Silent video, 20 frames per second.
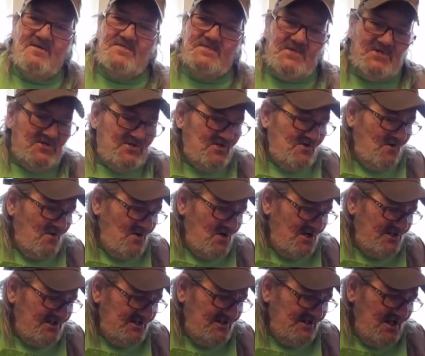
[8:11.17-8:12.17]
a video
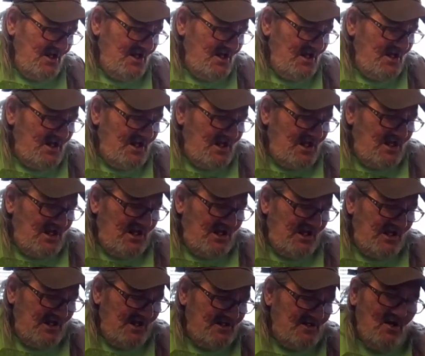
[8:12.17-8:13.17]
on it
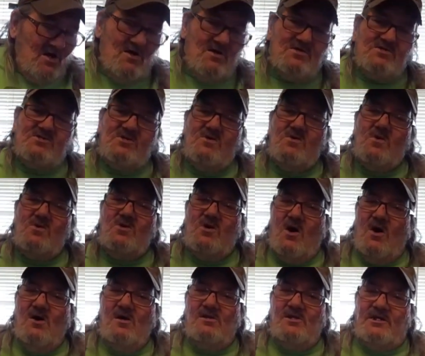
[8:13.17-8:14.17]
and also
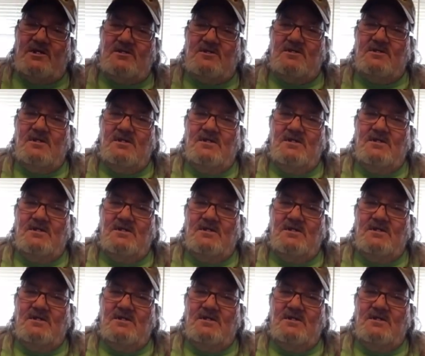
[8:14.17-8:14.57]
garlic.